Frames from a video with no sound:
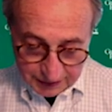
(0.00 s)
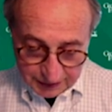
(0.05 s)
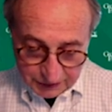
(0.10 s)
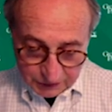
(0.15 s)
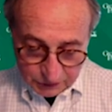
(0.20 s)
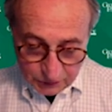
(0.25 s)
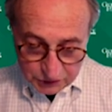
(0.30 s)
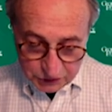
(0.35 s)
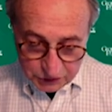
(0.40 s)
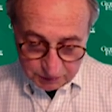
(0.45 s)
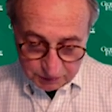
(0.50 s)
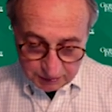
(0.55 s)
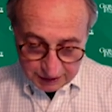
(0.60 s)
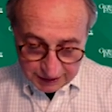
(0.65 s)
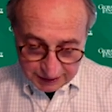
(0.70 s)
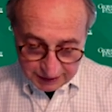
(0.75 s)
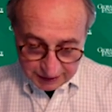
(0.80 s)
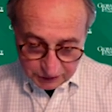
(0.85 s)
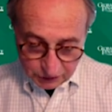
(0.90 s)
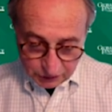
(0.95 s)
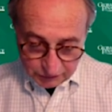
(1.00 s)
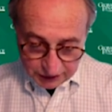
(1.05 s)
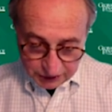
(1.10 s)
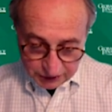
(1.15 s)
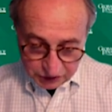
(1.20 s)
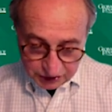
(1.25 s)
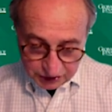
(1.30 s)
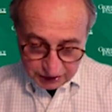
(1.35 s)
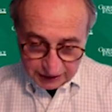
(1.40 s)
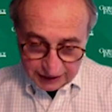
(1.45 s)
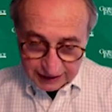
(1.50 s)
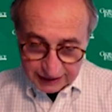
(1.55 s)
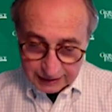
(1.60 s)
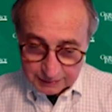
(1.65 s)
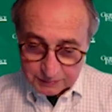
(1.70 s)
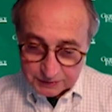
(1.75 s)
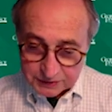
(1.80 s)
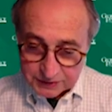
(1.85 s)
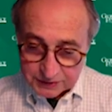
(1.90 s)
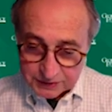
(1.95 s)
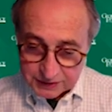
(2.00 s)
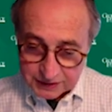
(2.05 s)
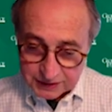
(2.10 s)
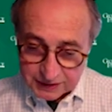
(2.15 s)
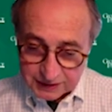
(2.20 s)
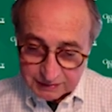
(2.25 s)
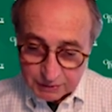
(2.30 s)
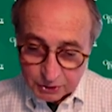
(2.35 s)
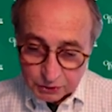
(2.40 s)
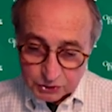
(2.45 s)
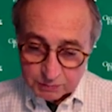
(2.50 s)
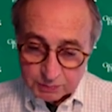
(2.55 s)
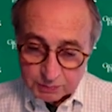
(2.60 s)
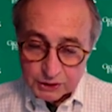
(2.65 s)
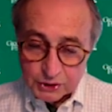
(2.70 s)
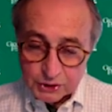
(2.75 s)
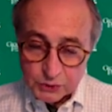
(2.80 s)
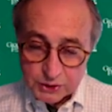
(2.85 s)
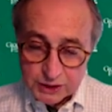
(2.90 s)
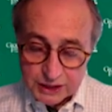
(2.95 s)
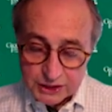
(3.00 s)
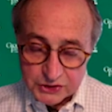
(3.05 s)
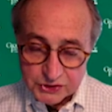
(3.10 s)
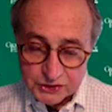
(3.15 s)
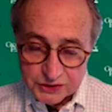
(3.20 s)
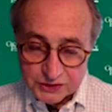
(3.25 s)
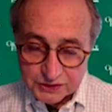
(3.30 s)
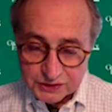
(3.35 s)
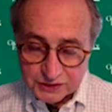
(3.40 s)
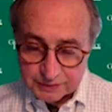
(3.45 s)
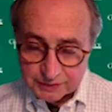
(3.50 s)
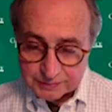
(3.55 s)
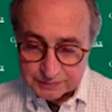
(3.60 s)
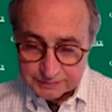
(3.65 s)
Deutsche Bank Innovation Labs in multiple locations,